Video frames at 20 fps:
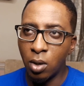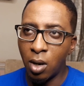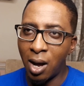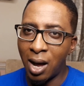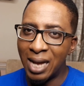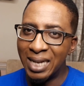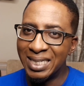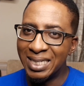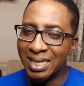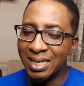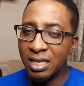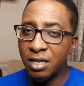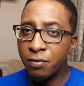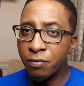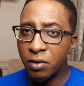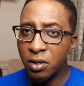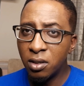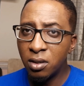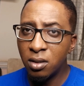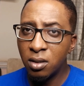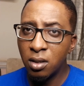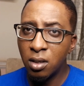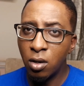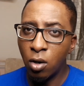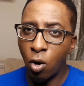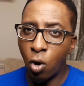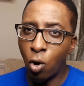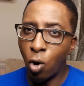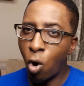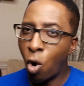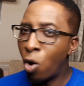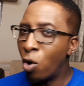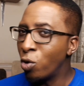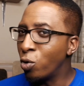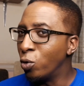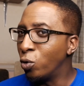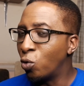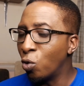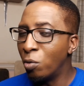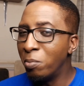are delivering or
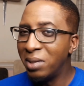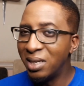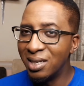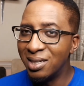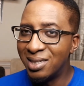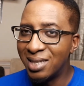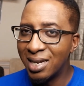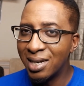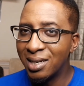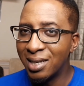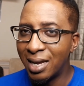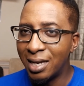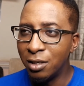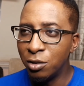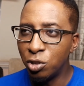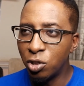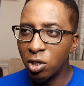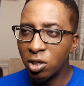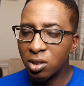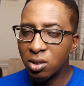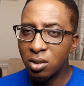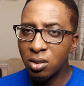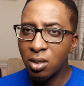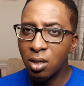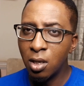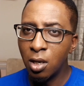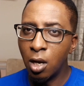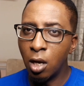you don't meet a deadline just